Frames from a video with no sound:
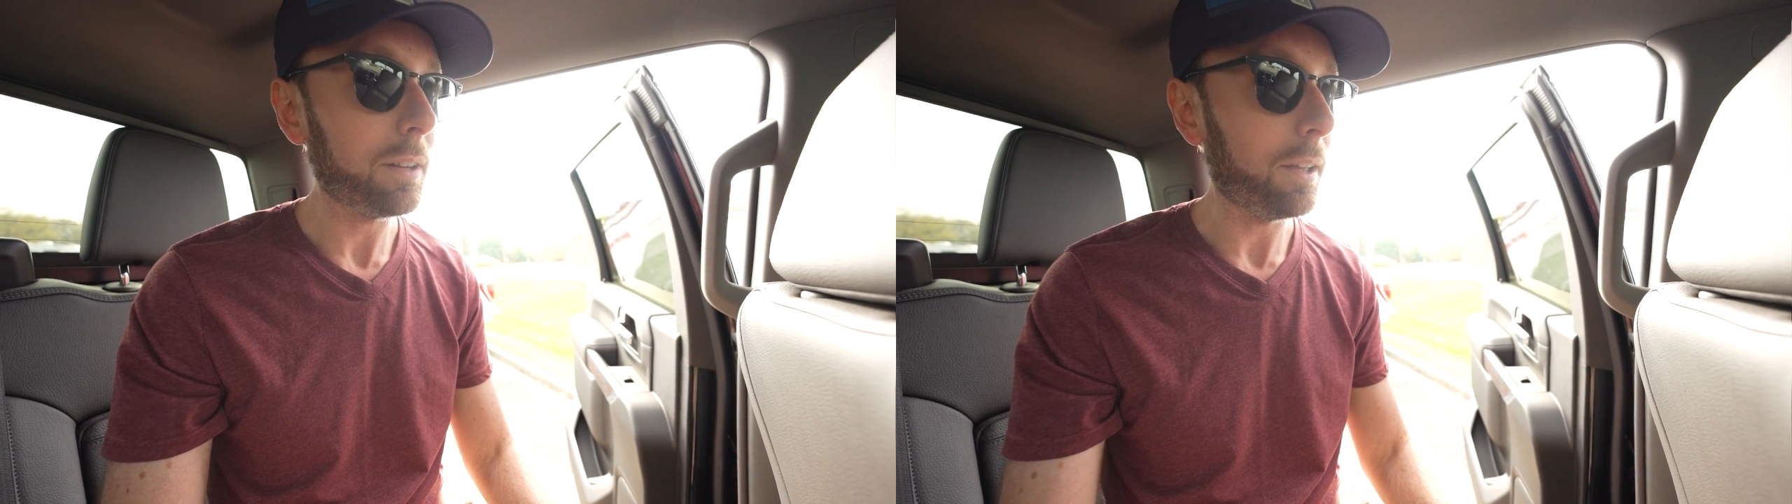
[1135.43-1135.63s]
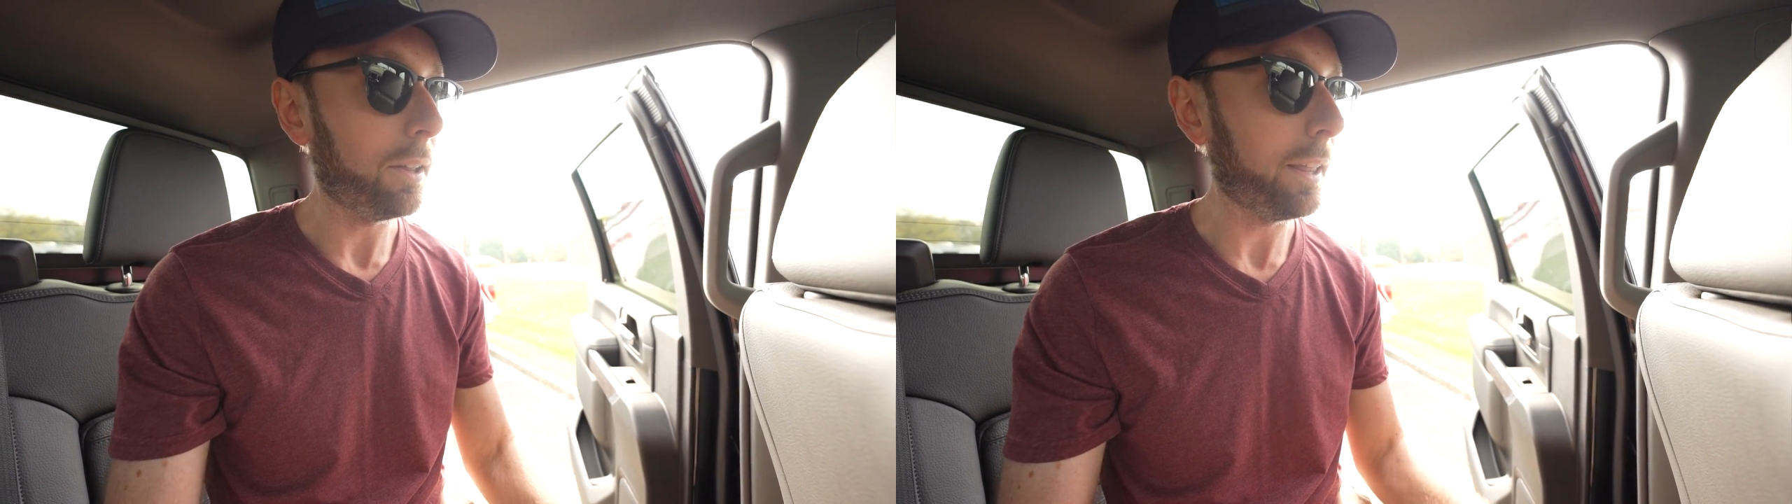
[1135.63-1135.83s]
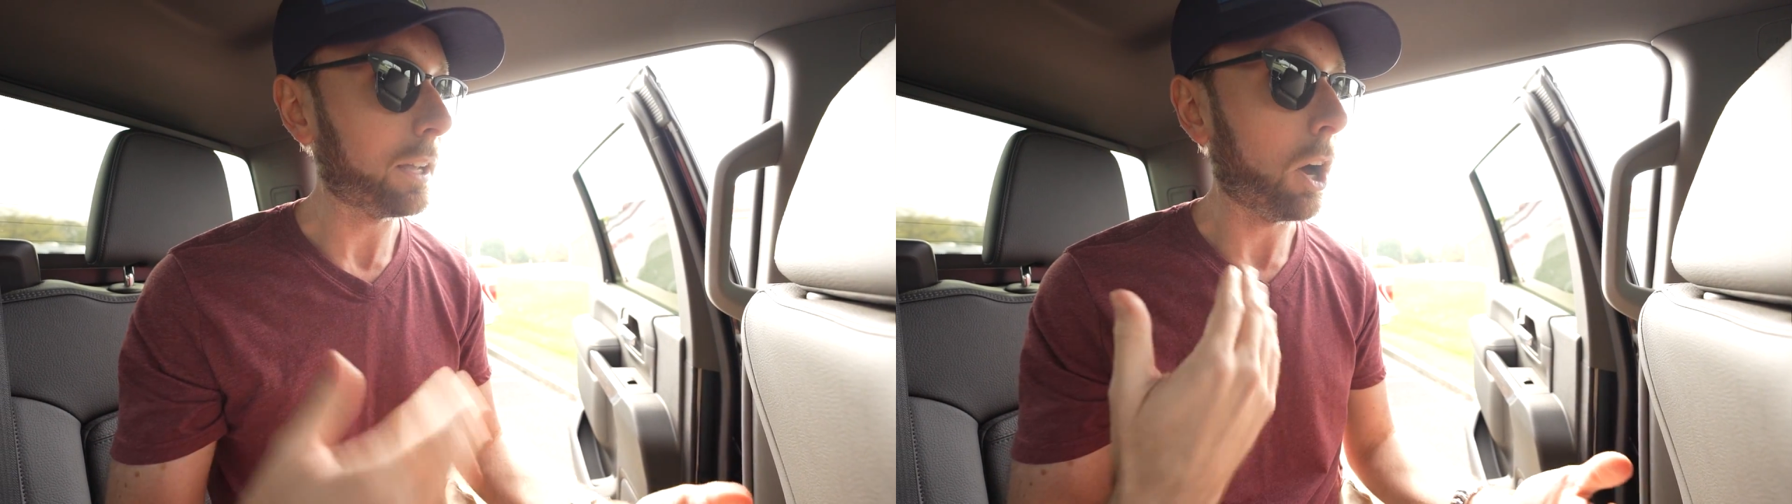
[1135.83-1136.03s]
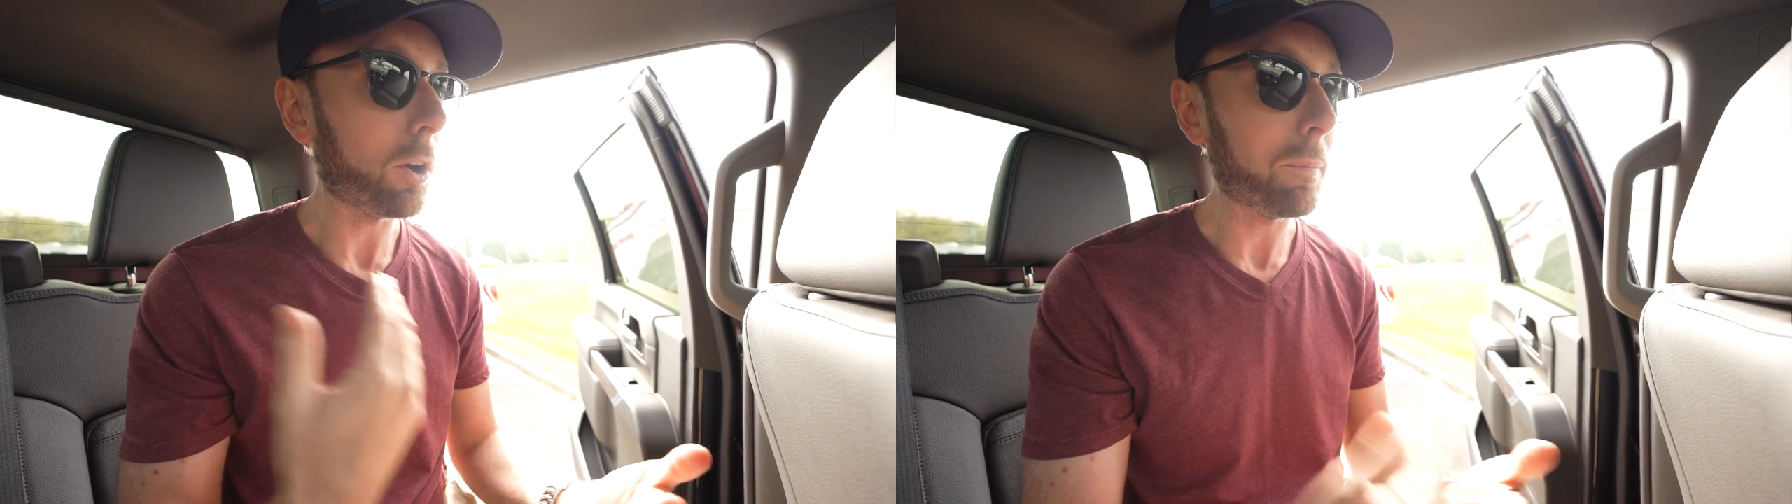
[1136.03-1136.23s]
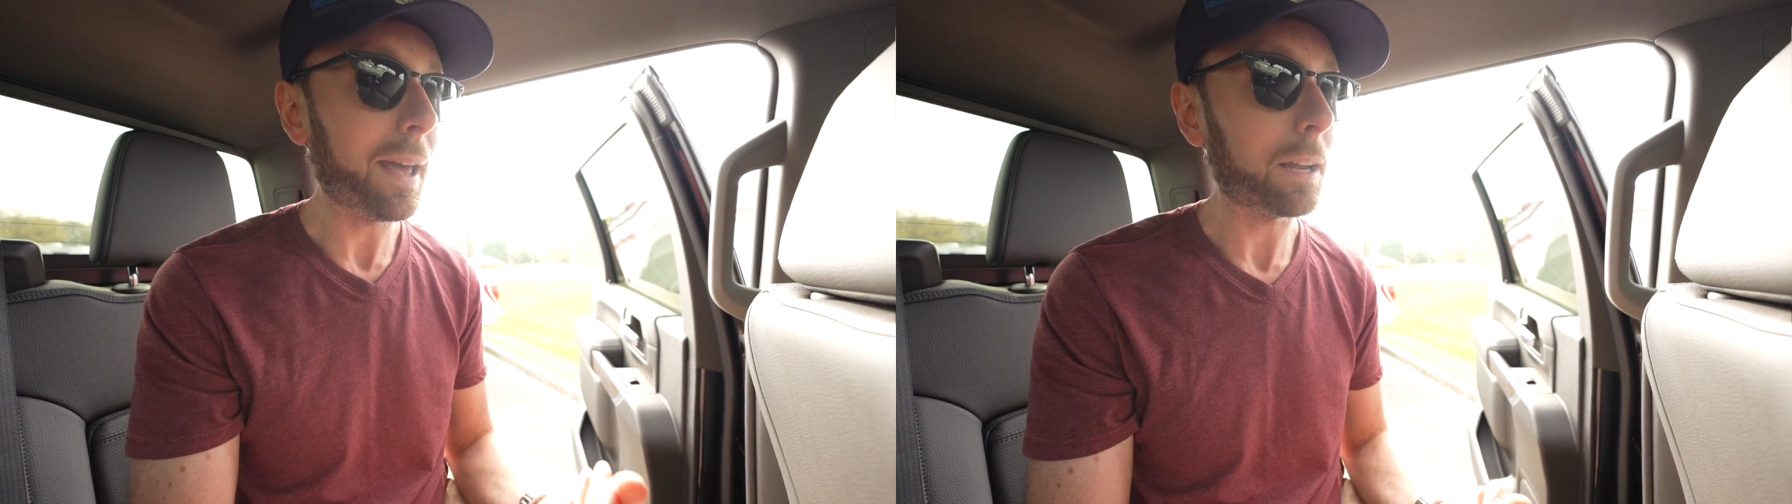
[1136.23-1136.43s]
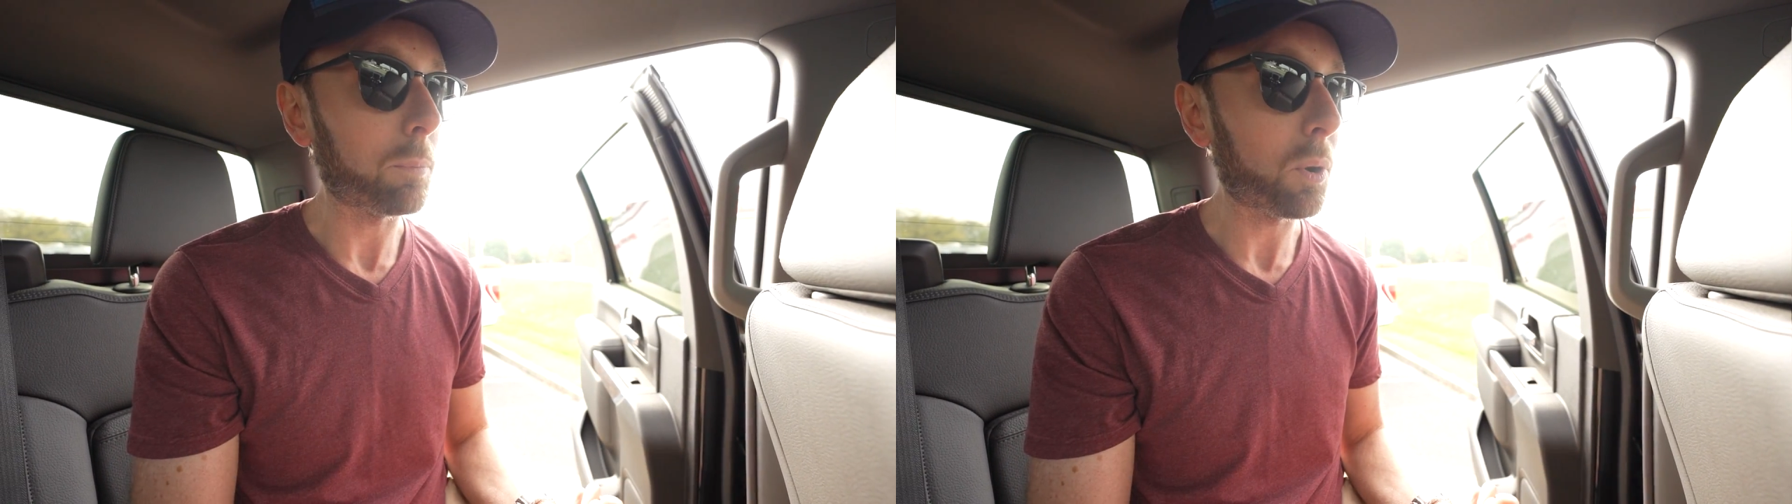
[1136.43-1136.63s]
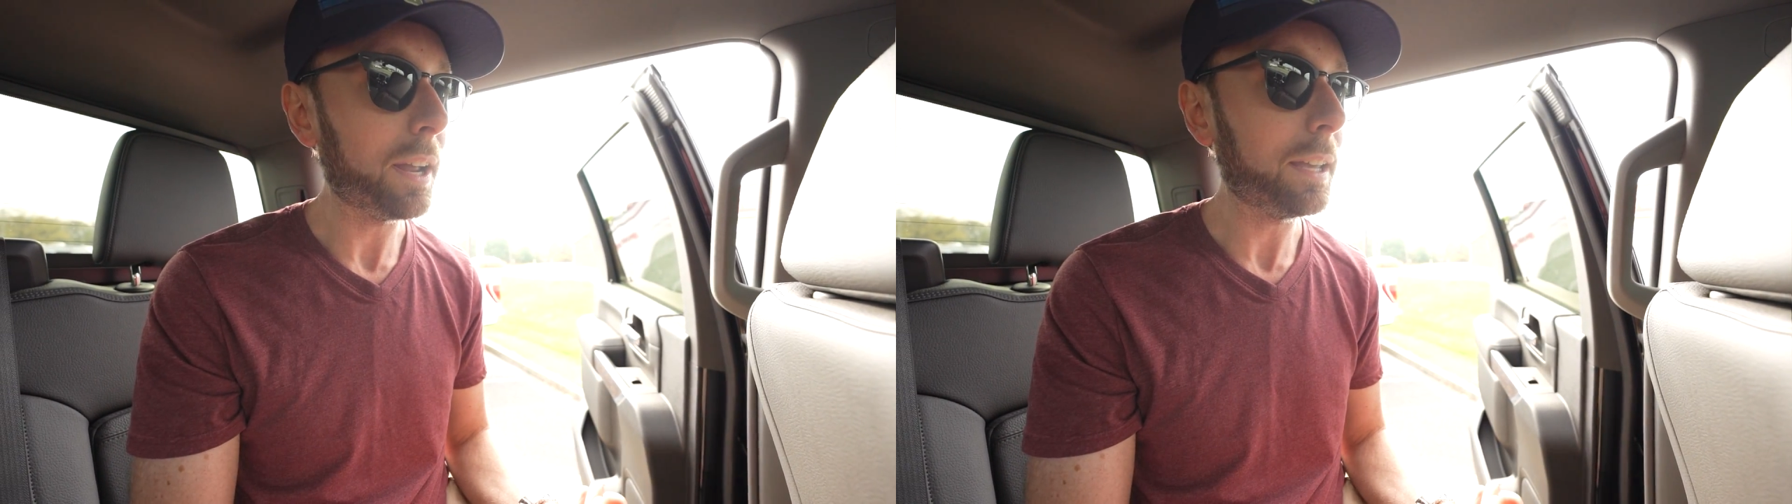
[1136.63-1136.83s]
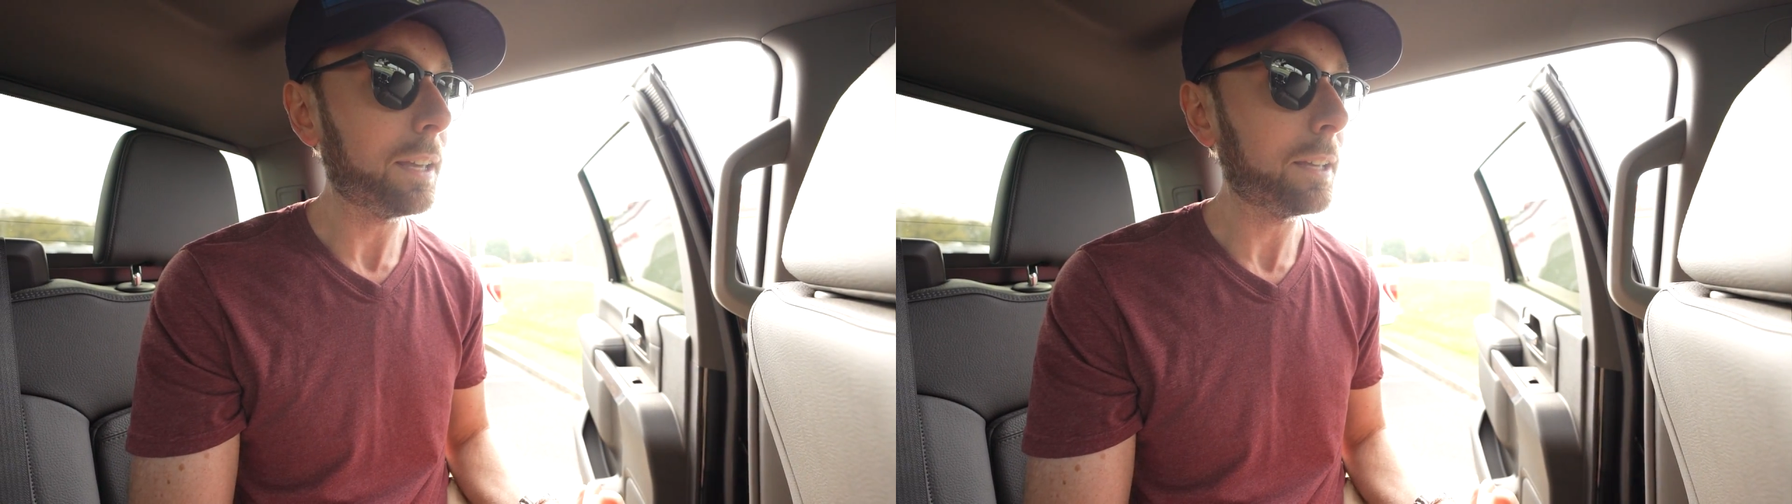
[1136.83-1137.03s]
like automatic
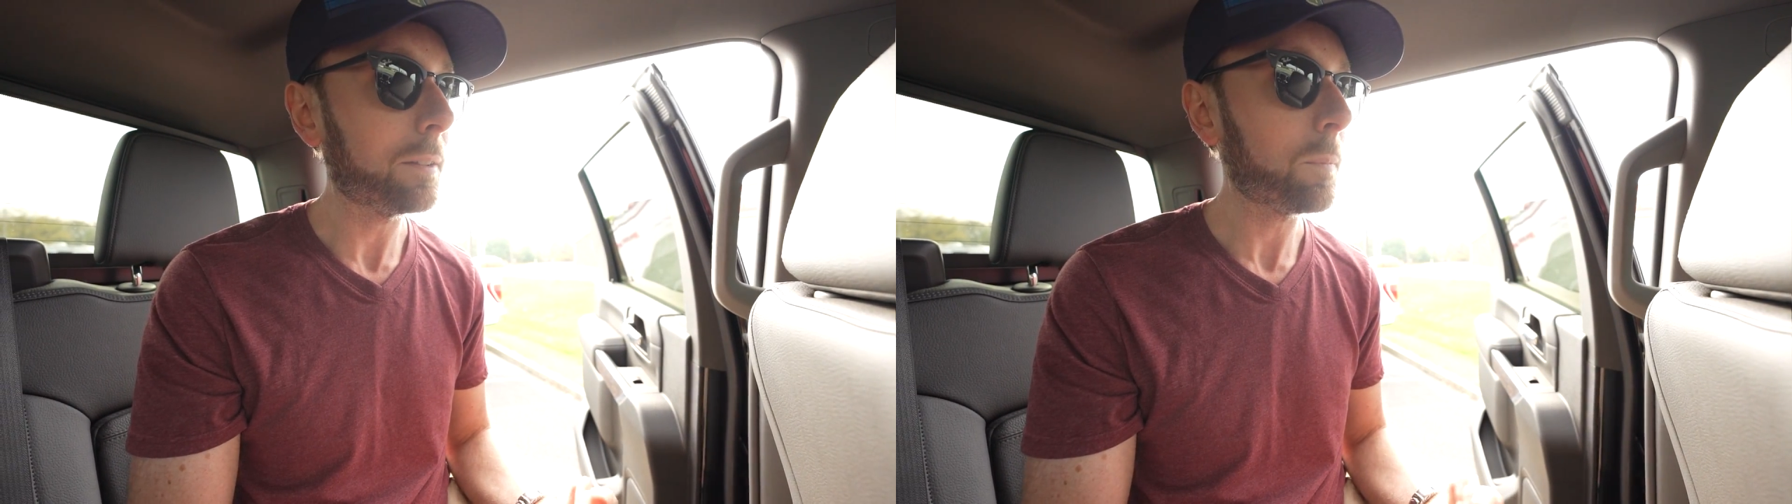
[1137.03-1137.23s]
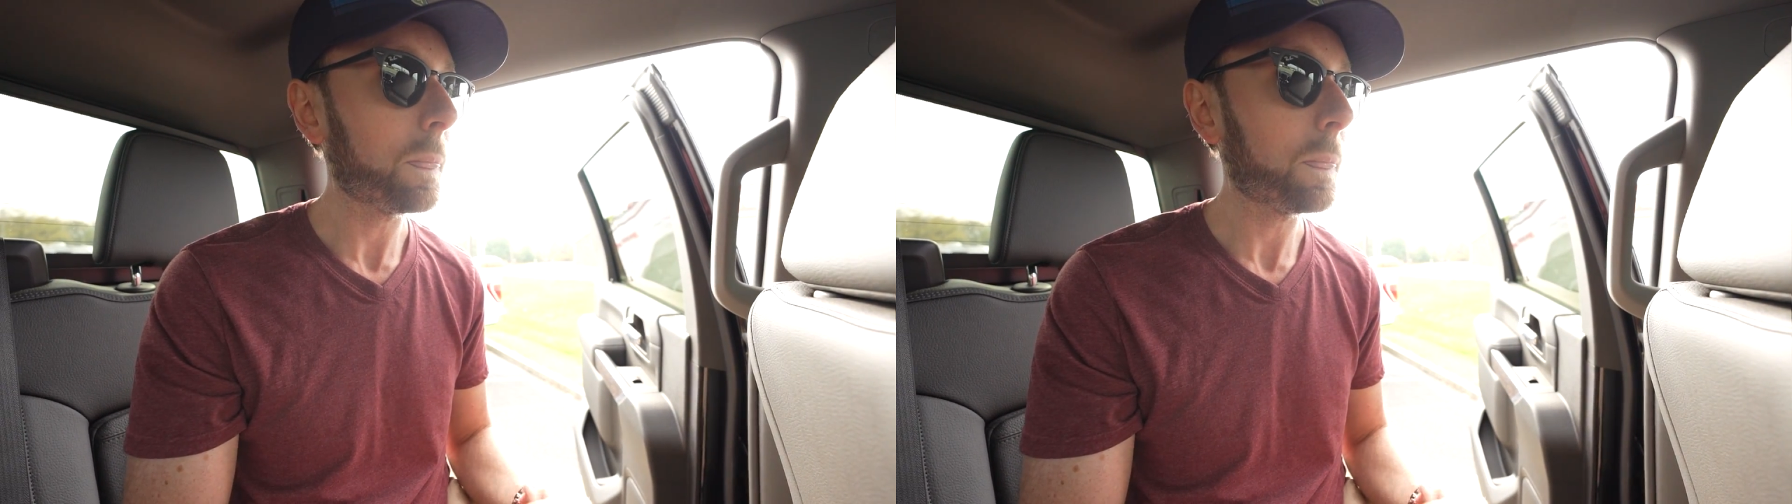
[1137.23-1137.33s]
braking